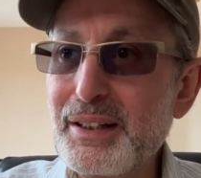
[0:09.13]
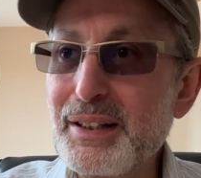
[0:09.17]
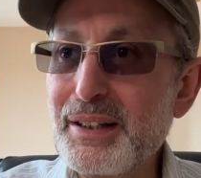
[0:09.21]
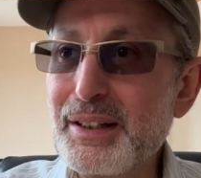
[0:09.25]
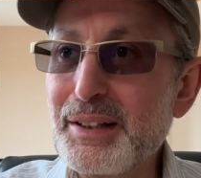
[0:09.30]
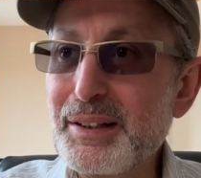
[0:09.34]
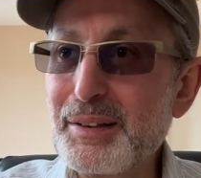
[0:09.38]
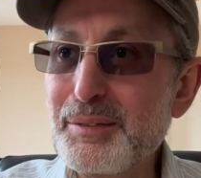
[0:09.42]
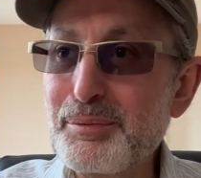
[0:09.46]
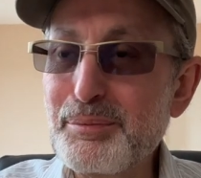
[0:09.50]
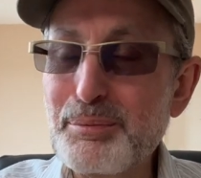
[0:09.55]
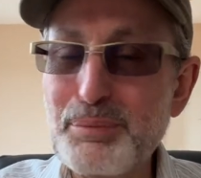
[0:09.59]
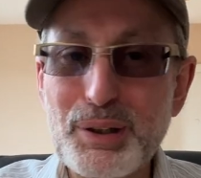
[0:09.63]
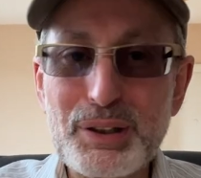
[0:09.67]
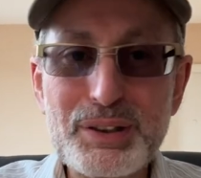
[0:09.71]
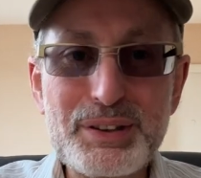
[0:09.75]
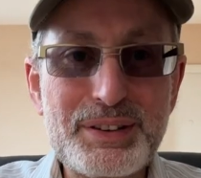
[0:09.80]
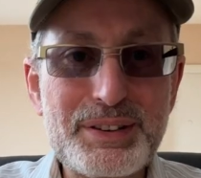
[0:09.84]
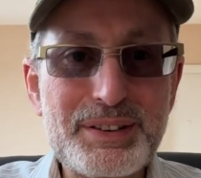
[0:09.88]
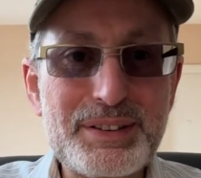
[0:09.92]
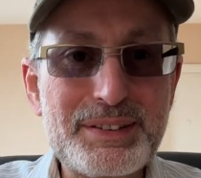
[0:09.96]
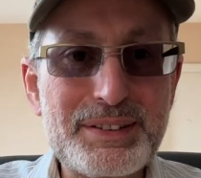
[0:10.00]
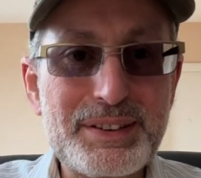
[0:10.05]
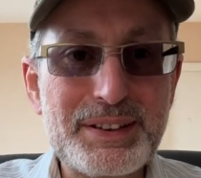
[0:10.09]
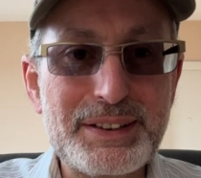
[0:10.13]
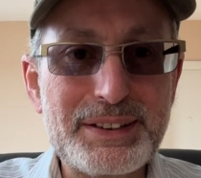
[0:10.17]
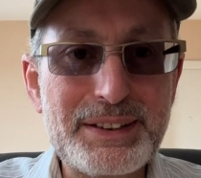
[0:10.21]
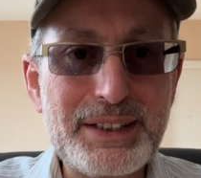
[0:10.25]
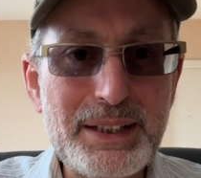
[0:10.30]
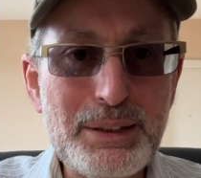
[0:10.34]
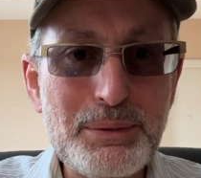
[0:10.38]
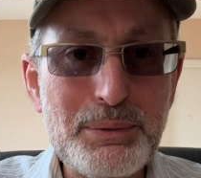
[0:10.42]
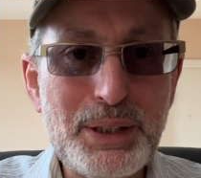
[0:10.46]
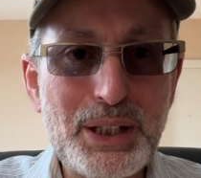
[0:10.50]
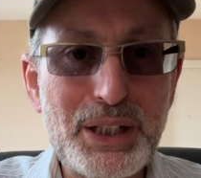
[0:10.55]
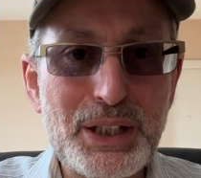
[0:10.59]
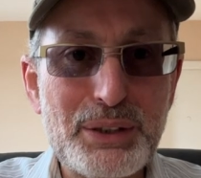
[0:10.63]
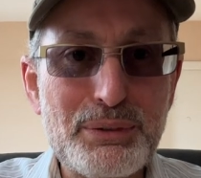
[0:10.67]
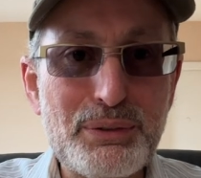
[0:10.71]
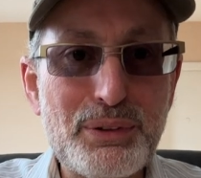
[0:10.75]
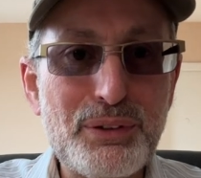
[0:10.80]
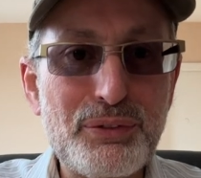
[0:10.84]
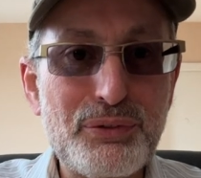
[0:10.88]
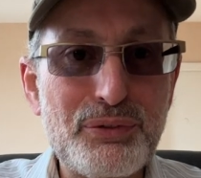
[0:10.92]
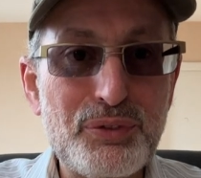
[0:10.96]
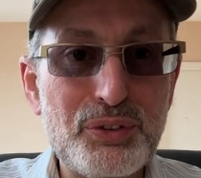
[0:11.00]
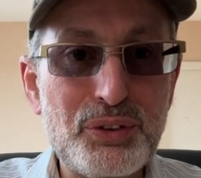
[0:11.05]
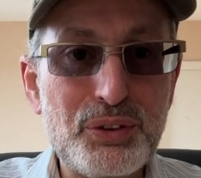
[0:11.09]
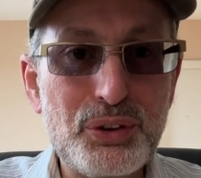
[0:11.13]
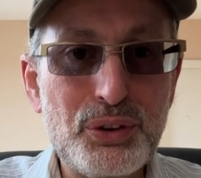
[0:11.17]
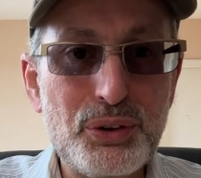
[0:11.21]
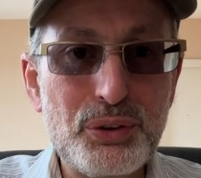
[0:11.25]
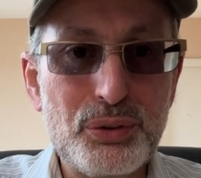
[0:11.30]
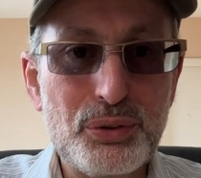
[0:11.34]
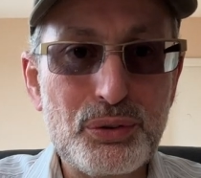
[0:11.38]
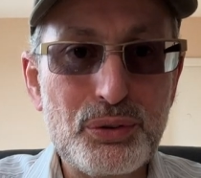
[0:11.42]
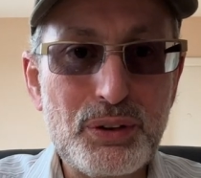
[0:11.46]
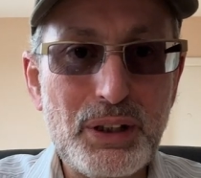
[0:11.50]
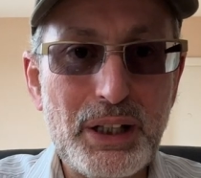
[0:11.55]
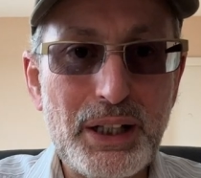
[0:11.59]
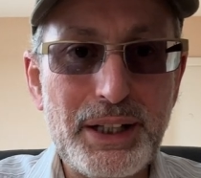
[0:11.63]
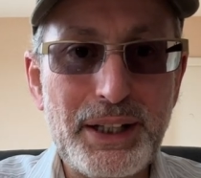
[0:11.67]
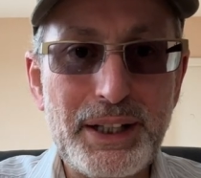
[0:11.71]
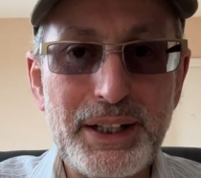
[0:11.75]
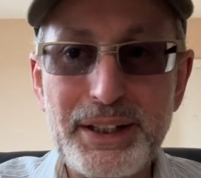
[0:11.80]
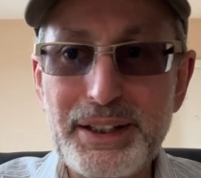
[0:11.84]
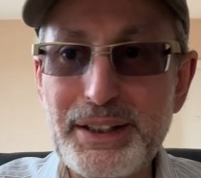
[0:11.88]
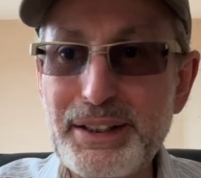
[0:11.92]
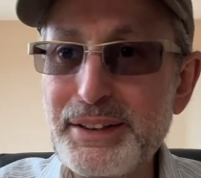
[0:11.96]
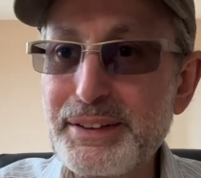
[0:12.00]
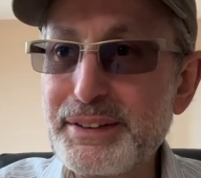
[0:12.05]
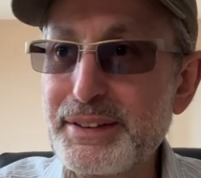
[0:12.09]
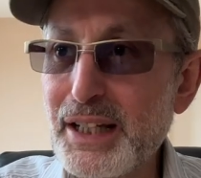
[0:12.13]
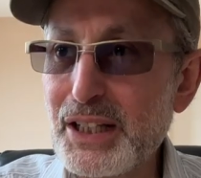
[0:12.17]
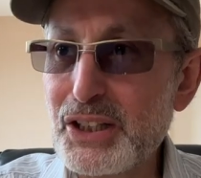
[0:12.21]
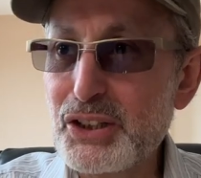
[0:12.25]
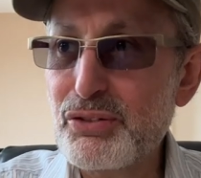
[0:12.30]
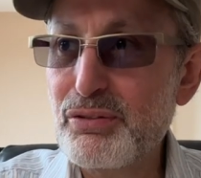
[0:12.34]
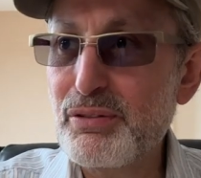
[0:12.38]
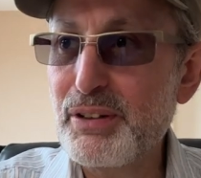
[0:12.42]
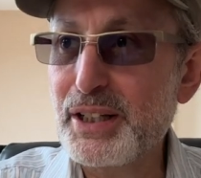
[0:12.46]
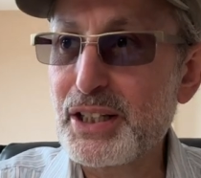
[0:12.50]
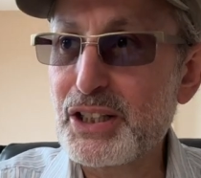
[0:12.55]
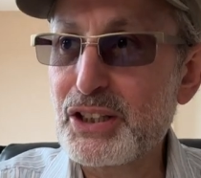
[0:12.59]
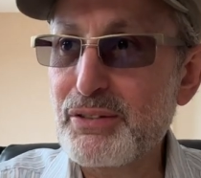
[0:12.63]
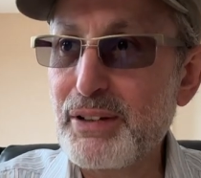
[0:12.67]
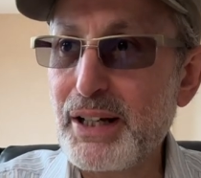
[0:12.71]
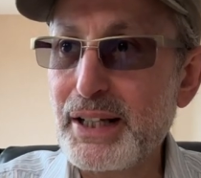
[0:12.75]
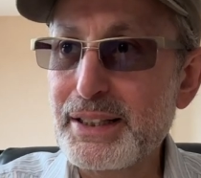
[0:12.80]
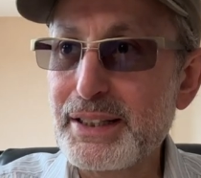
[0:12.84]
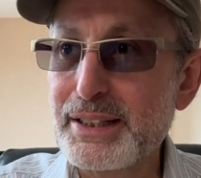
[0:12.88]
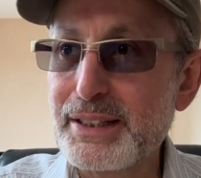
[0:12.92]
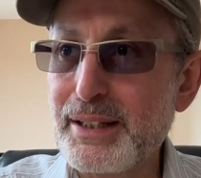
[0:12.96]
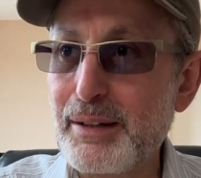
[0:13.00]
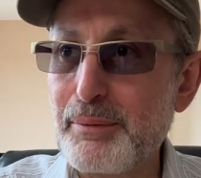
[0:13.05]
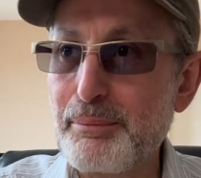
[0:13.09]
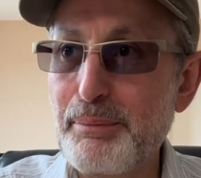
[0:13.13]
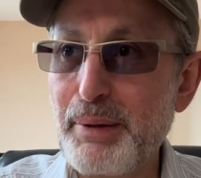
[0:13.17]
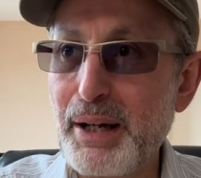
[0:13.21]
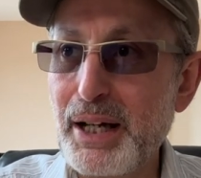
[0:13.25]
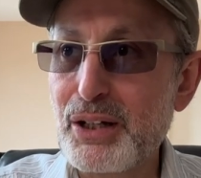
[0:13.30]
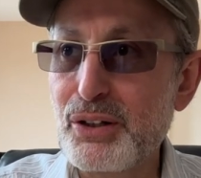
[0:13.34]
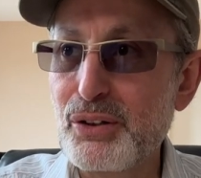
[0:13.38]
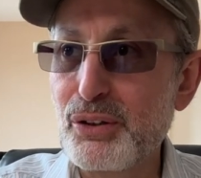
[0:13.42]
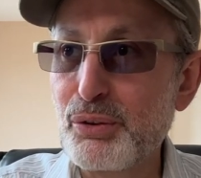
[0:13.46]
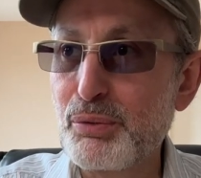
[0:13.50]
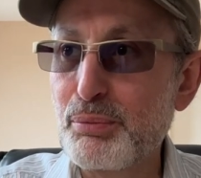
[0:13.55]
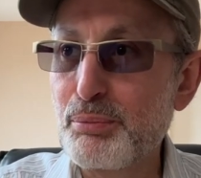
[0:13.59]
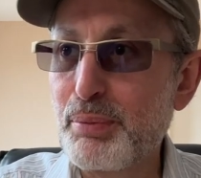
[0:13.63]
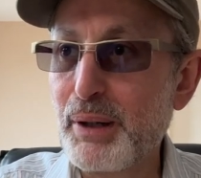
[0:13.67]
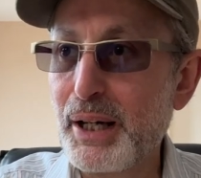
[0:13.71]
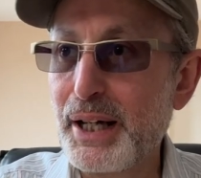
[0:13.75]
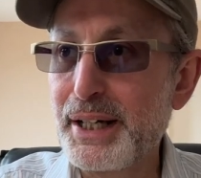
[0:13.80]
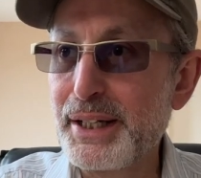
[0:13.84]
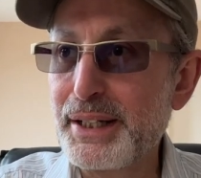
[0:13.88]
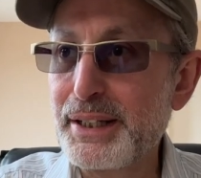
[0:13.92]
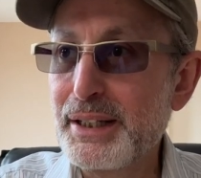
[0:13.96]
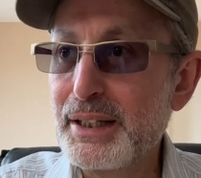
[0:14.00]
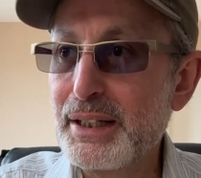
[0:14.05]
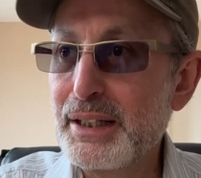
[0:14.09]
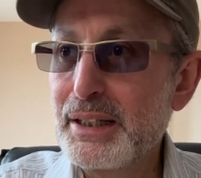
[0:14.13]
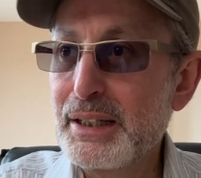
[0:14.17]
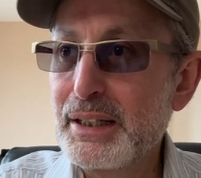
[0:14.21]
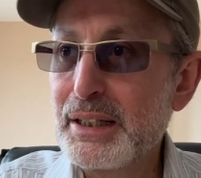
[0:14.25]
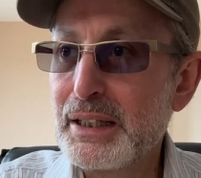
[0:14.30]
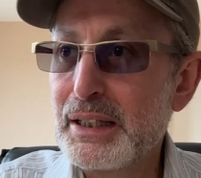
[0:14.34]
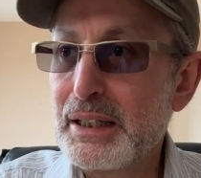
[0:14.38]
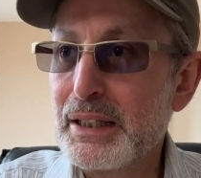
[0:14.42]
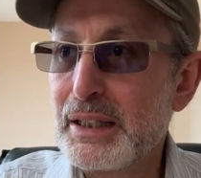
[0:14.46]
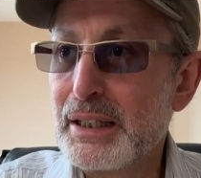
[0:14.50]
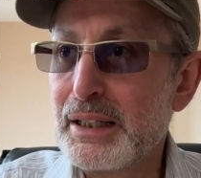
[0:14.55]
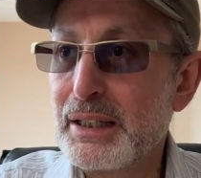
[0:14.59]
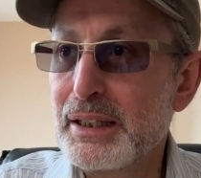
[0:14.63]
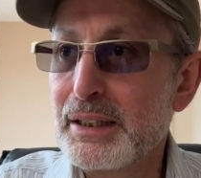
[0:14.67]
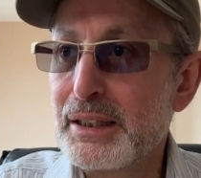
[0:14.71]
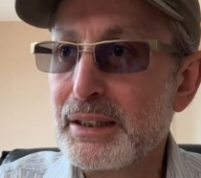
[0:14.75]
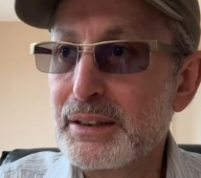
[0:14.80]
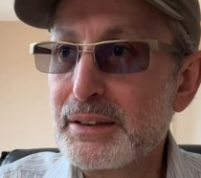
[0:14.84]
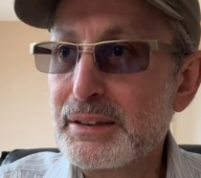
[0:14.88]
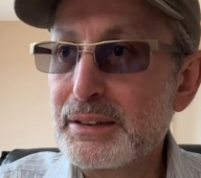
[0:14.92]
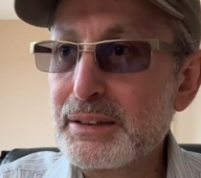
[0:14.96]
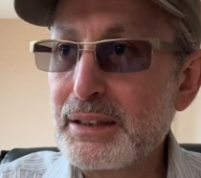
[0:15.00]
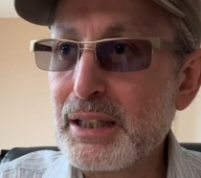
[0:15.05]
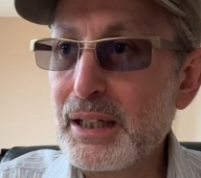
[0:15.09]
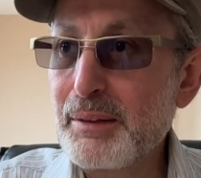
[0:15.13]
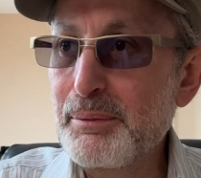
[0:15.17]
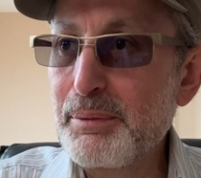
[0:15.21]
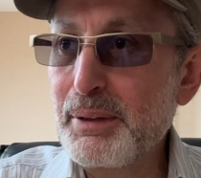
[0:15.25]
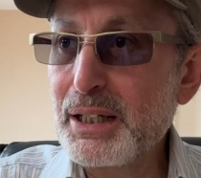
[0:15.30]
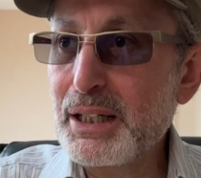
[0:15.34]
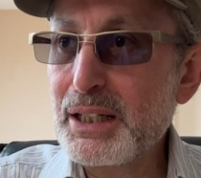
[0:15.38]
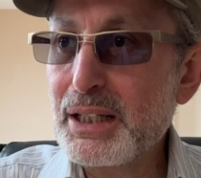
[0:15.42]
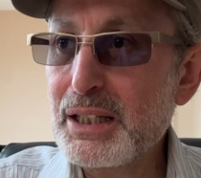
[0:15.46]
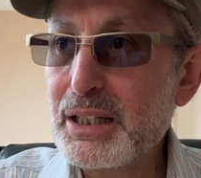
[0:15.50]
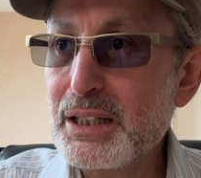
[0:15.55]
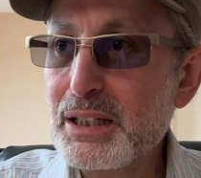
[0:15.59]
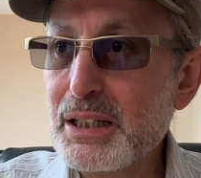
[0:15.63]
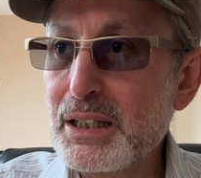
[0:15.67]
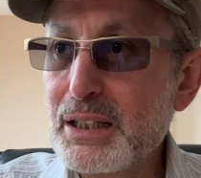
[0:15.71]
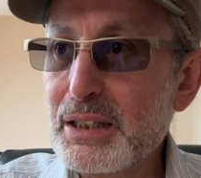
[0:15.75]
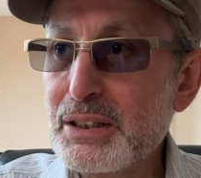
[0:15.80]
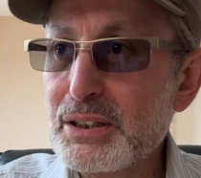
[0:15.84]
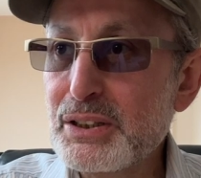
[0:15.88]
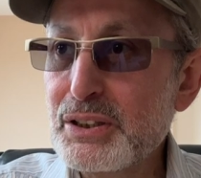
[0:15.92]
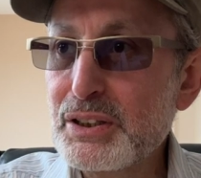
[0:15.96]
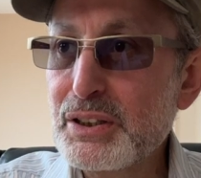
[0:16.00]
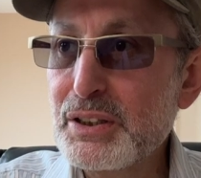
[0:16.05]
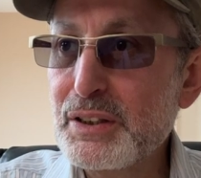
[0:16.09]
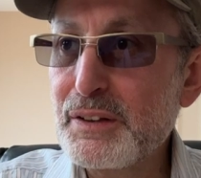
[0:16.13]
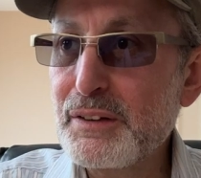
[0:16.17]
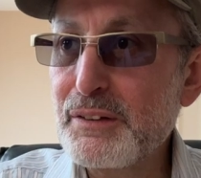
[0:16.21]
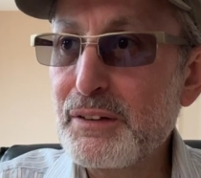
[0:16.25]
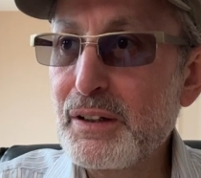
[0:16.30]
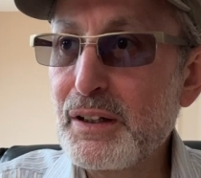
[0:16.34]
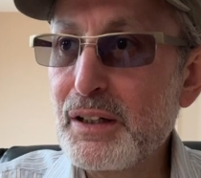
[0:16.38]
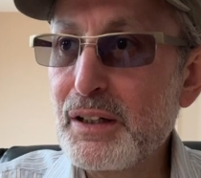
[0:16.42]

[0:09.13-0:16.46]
Um, but today we're going to review a naturally extracted tobacco by Tabacaficio.